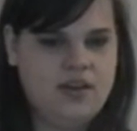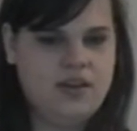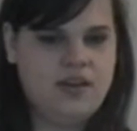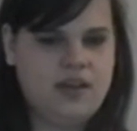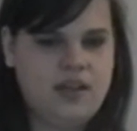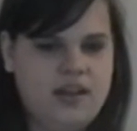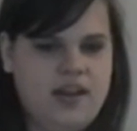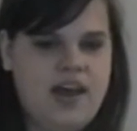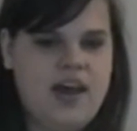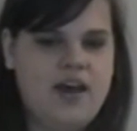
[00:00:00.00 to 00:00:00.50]

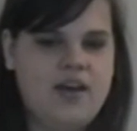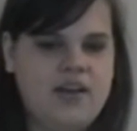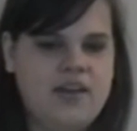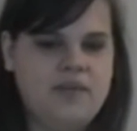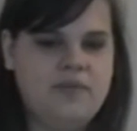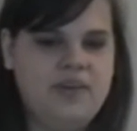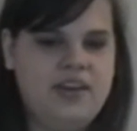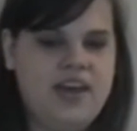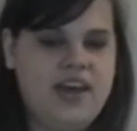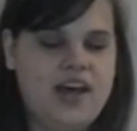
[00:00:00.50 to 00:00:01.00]
And how
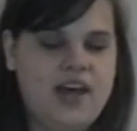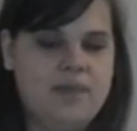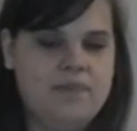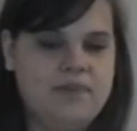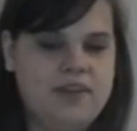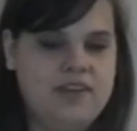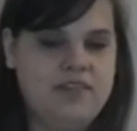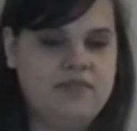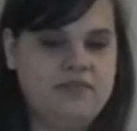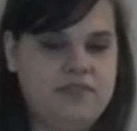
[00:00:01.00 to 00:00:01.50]
can we help
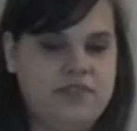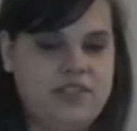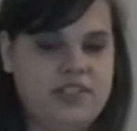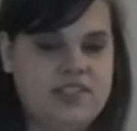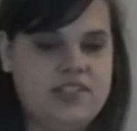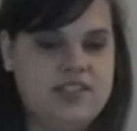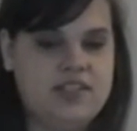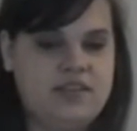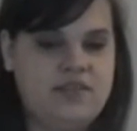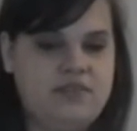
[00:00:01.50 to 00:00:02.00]

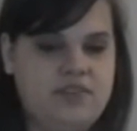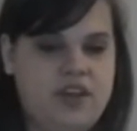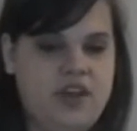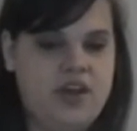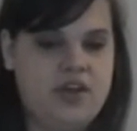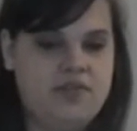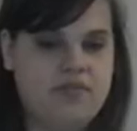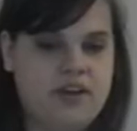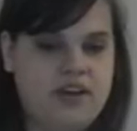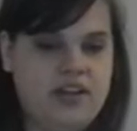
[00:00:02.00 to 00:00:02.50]
infants if they
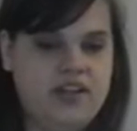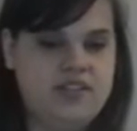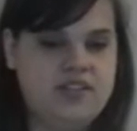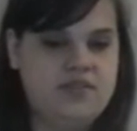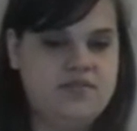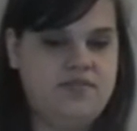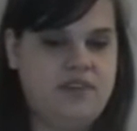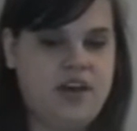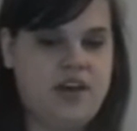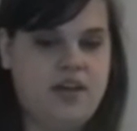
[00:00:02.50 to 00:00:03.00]
aren't ready to
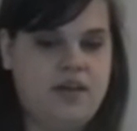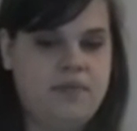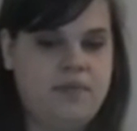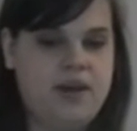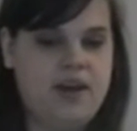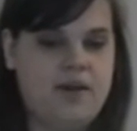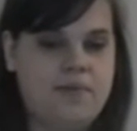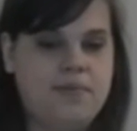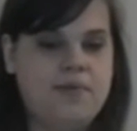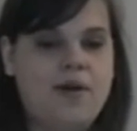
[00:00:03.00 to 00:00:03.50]
develop
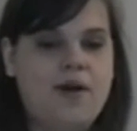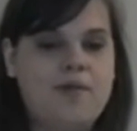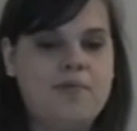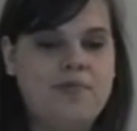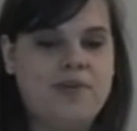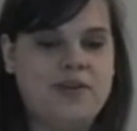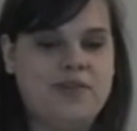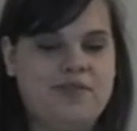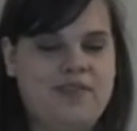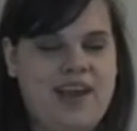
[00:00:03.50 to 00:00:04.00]
at an
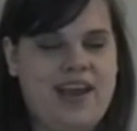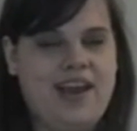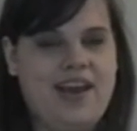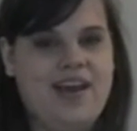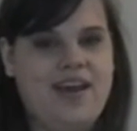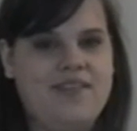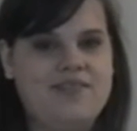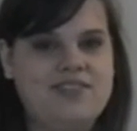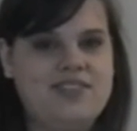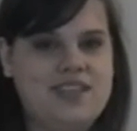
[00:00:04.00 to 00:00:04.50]
appropriate rate
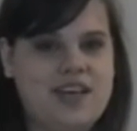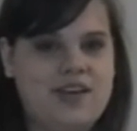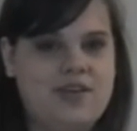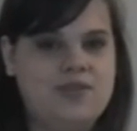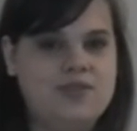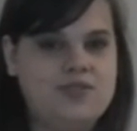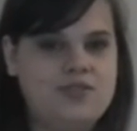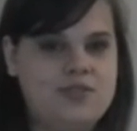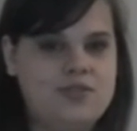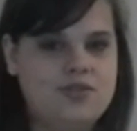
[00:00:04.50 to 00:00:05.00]
of
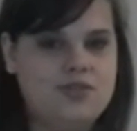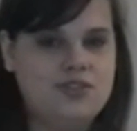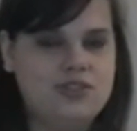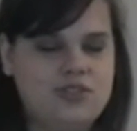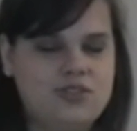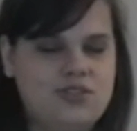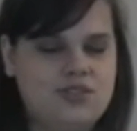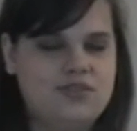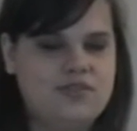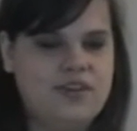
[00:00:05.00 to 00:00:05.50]

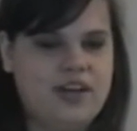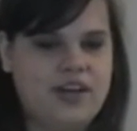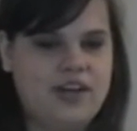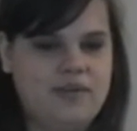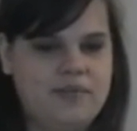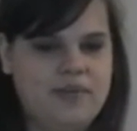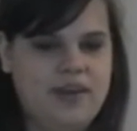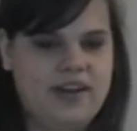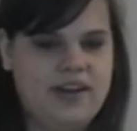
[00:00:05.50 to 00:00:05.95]
psychosocial development?